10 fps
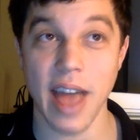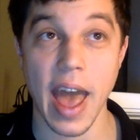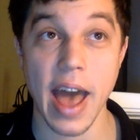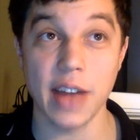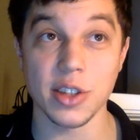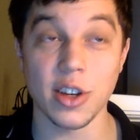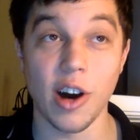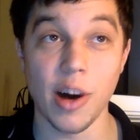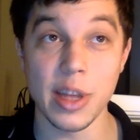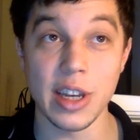as
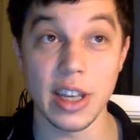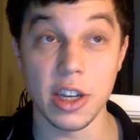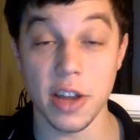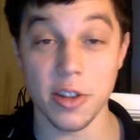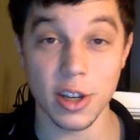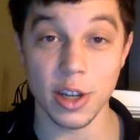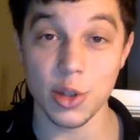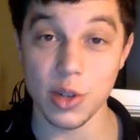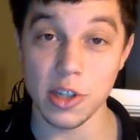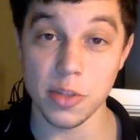common in other
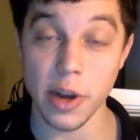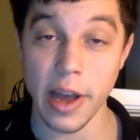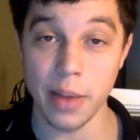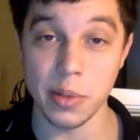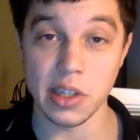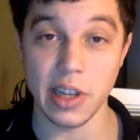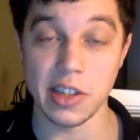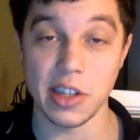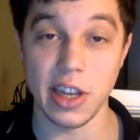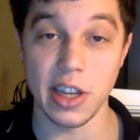countries, perhaps,
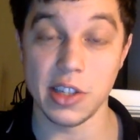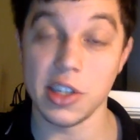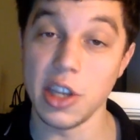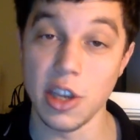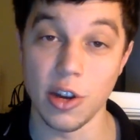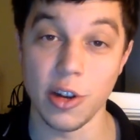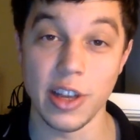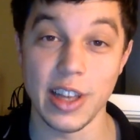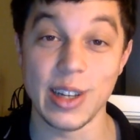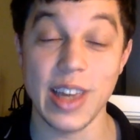as it is here
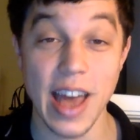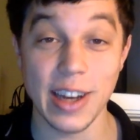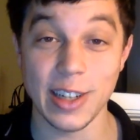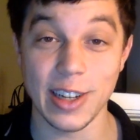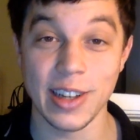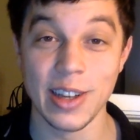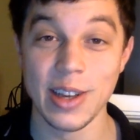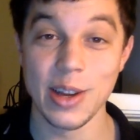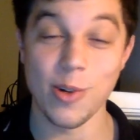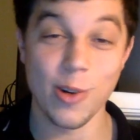in Canada
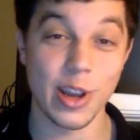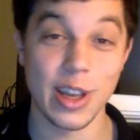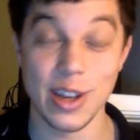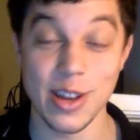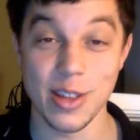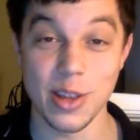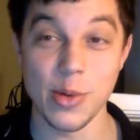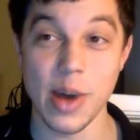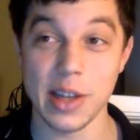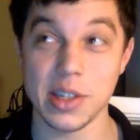or in the
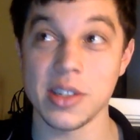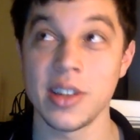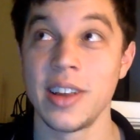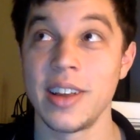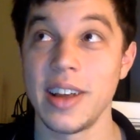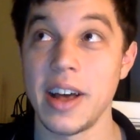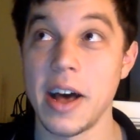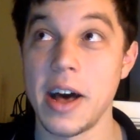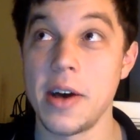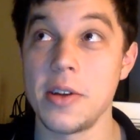US.
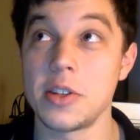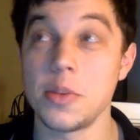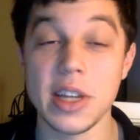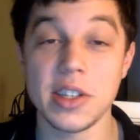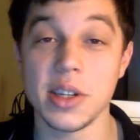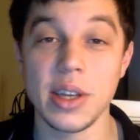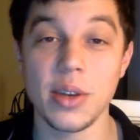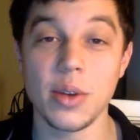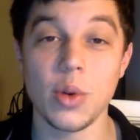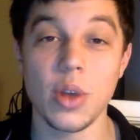Uh, so
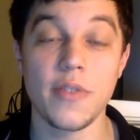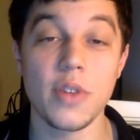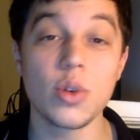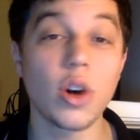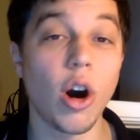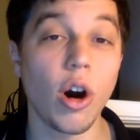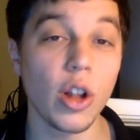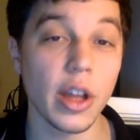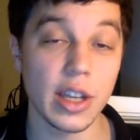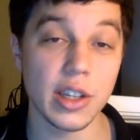basically, if you
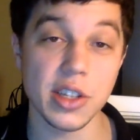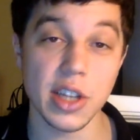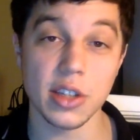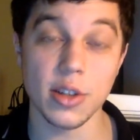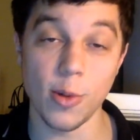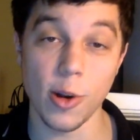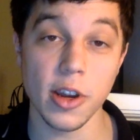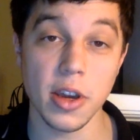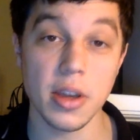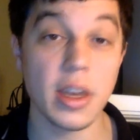call in sick to
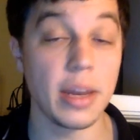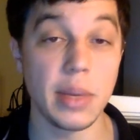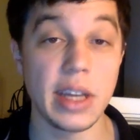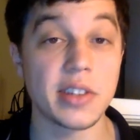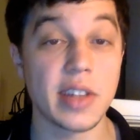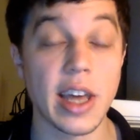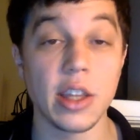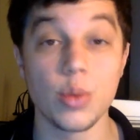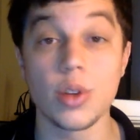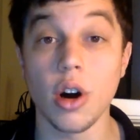work, it means that
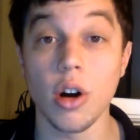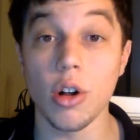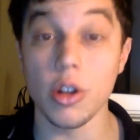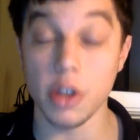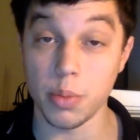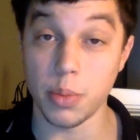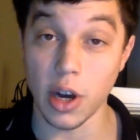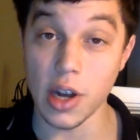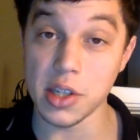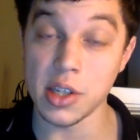you call your
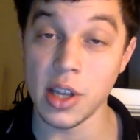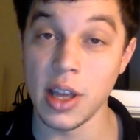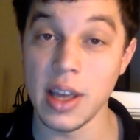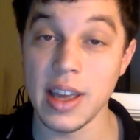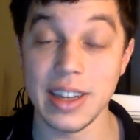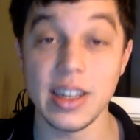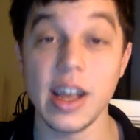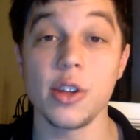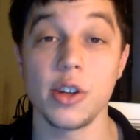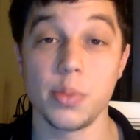boss and
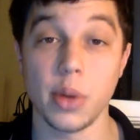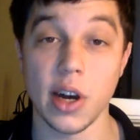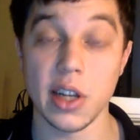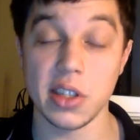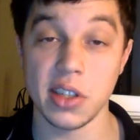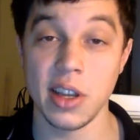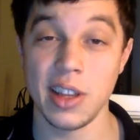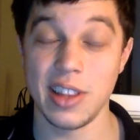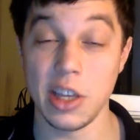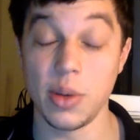tell your boss
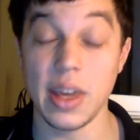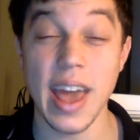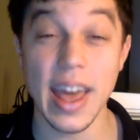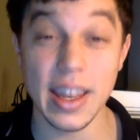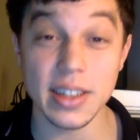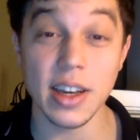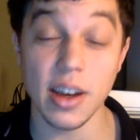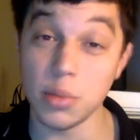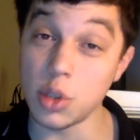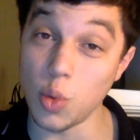that you can't
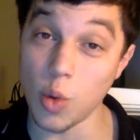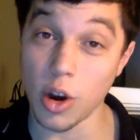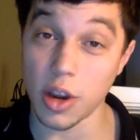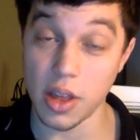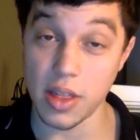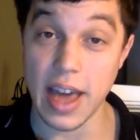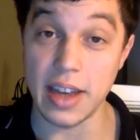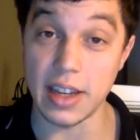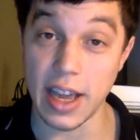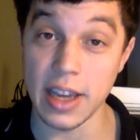come to work
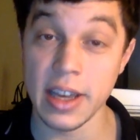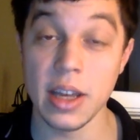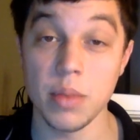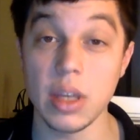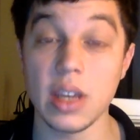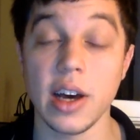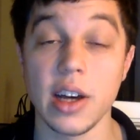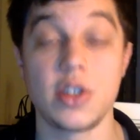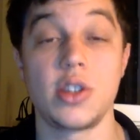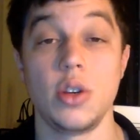that day
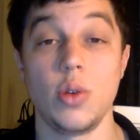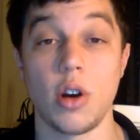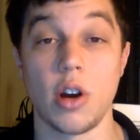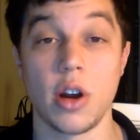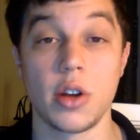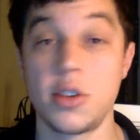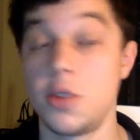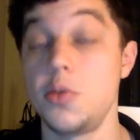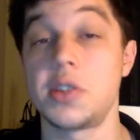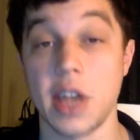because you are
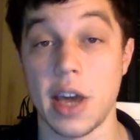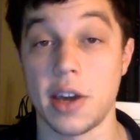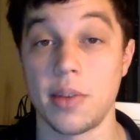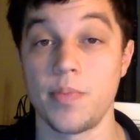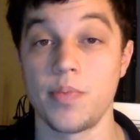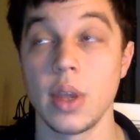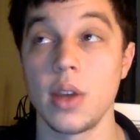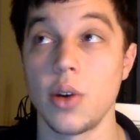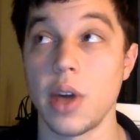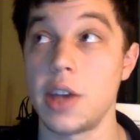too sick.
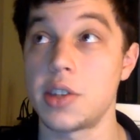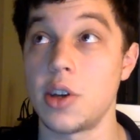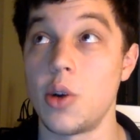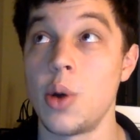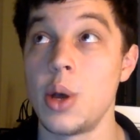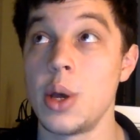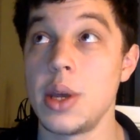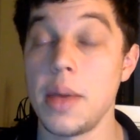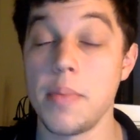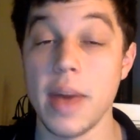Okay, so
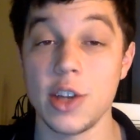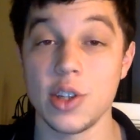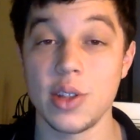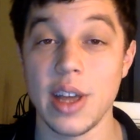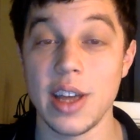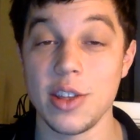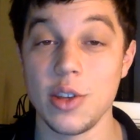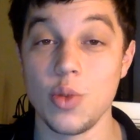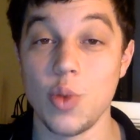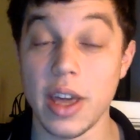imagine that
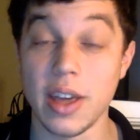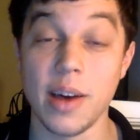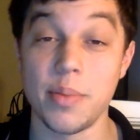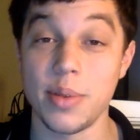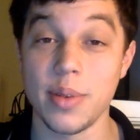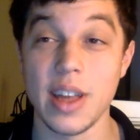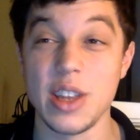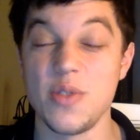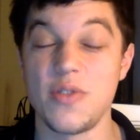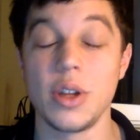you wake up and
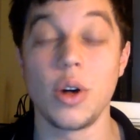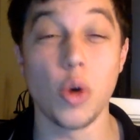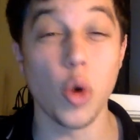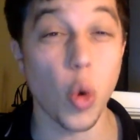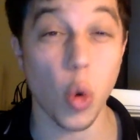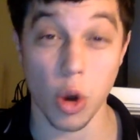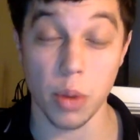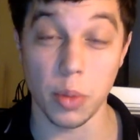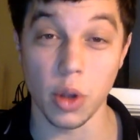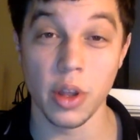you feel
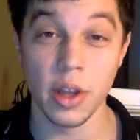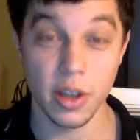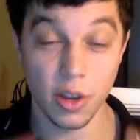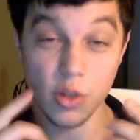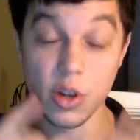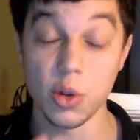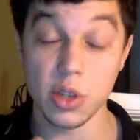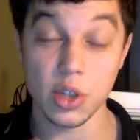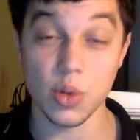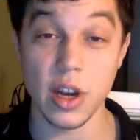horrible. Your nose
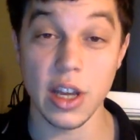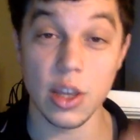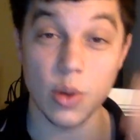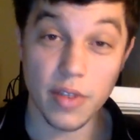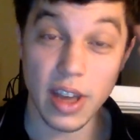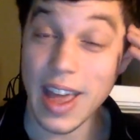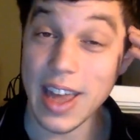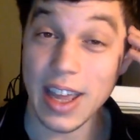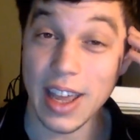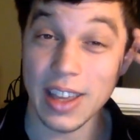is runny, you have a
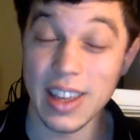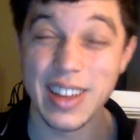headache,